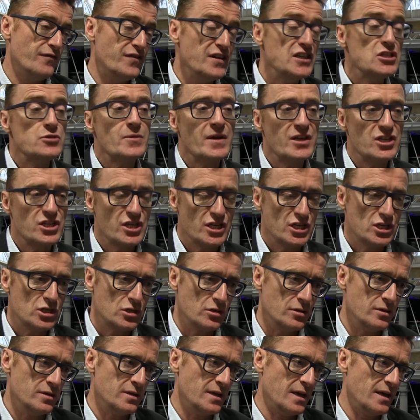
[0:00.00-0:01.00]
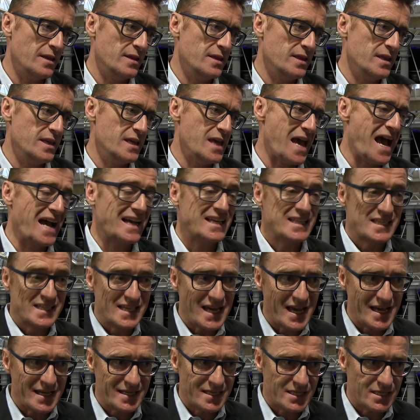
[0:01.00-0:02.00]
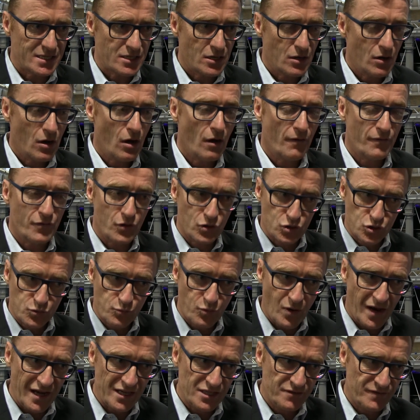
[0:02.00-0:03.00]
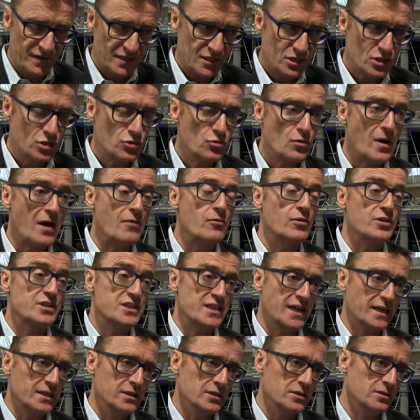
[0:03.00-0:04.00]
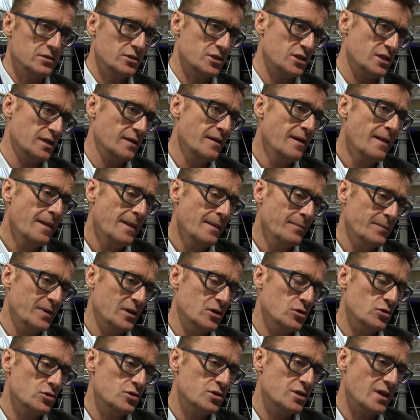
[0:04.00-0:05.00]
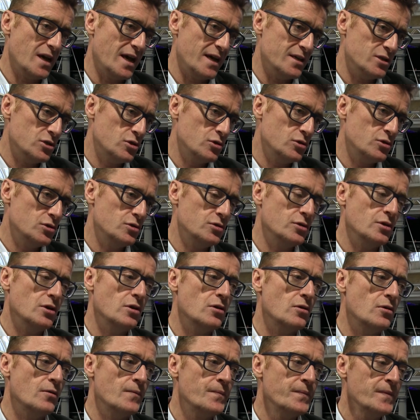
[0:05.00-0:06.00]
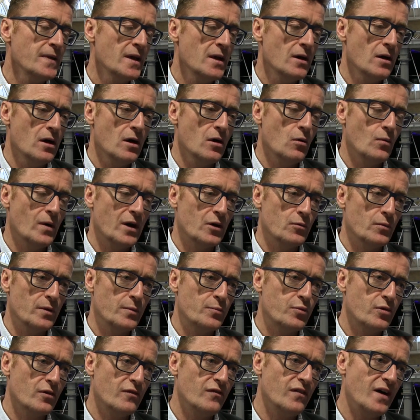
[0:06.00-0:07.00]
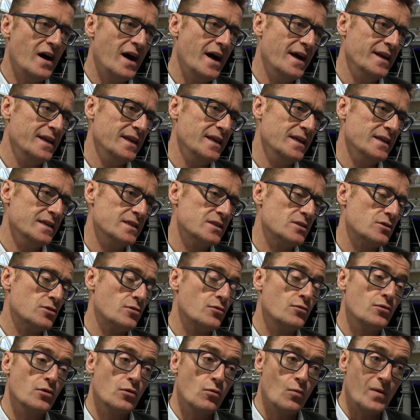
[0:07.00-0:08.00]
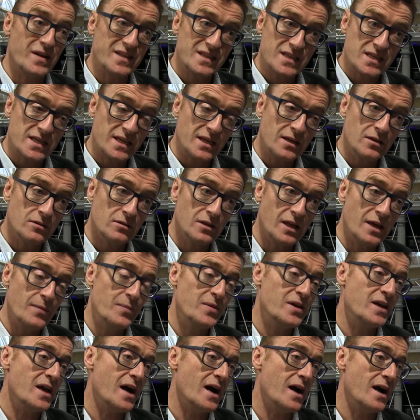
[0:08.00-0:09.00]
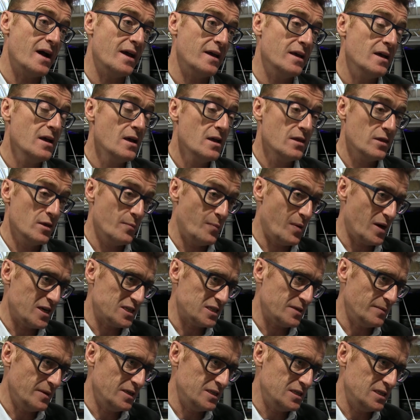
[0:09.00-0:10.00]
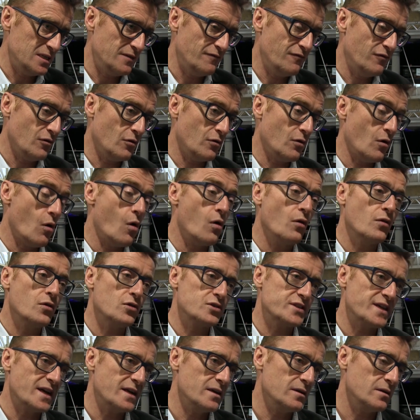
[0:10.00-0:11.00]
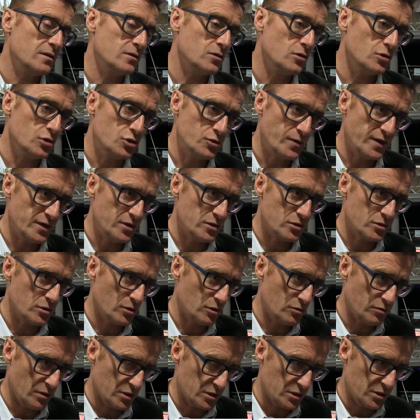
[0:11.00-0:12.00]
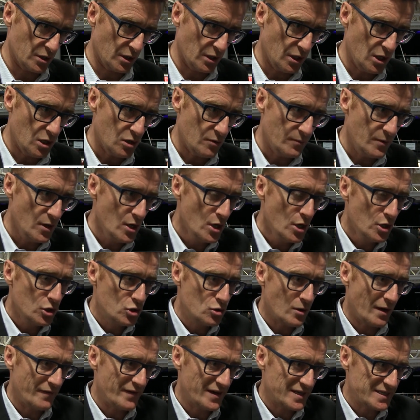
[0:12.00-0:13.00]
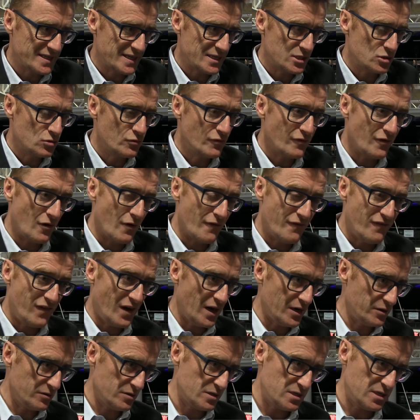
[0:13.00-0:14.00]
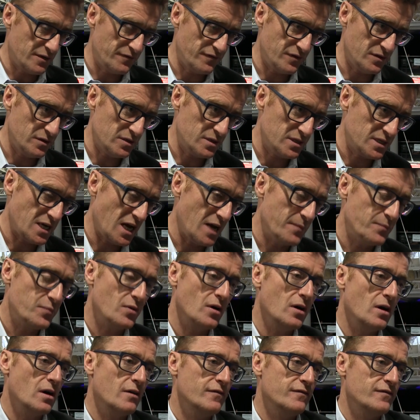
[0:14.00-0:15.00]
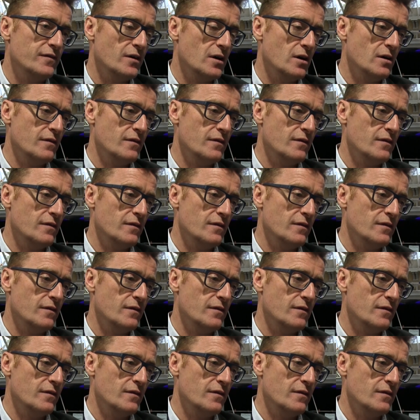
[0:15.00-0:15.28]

visualization and the access of those price feeds through our technology, because as you do know, what we provide is through one single API the possibility for all those algo traders across the globe to have access to various different type of